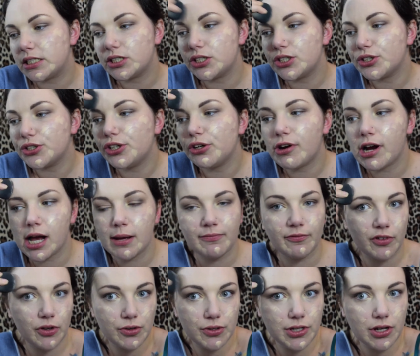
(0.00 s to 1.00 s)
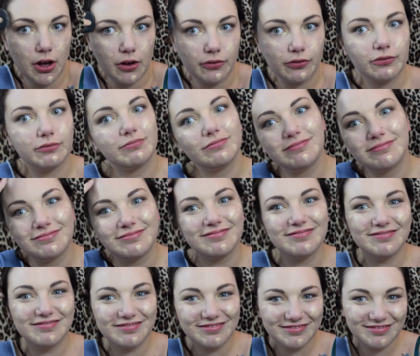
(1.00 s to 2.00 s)
until your arm falls
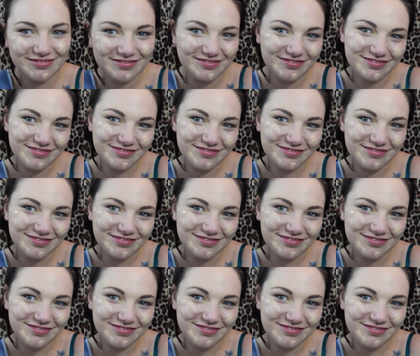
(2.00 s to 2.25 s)
off.